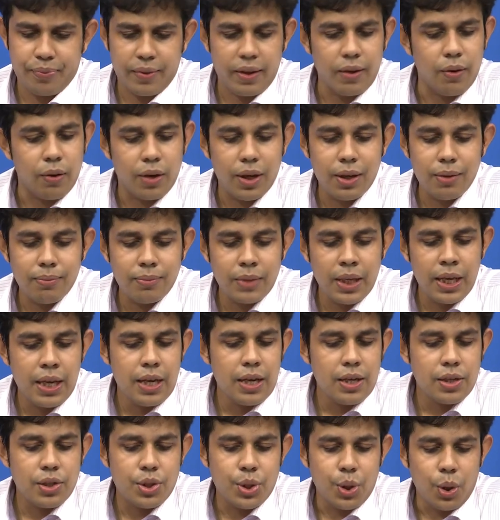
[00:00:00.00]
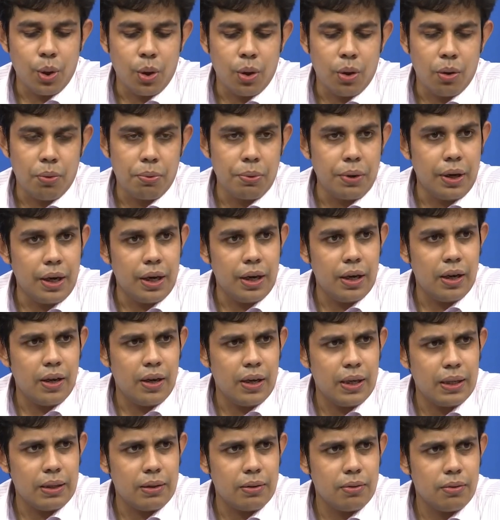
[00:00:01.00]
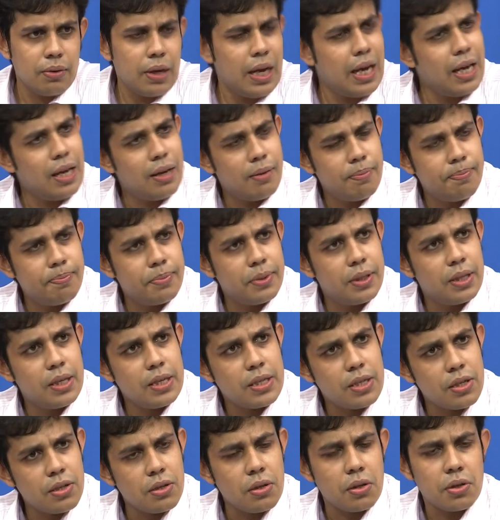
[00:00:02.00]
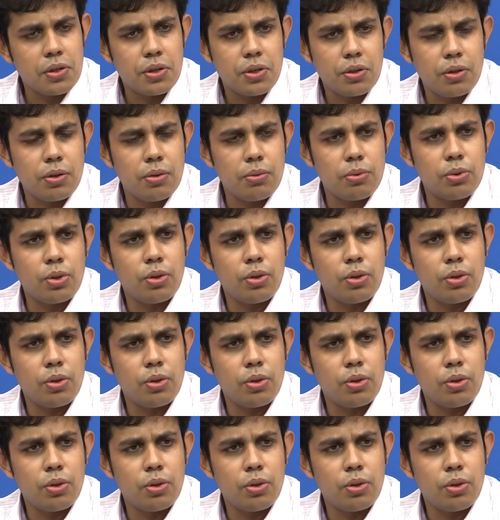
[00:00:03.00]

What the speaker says: Okay. So, this is also,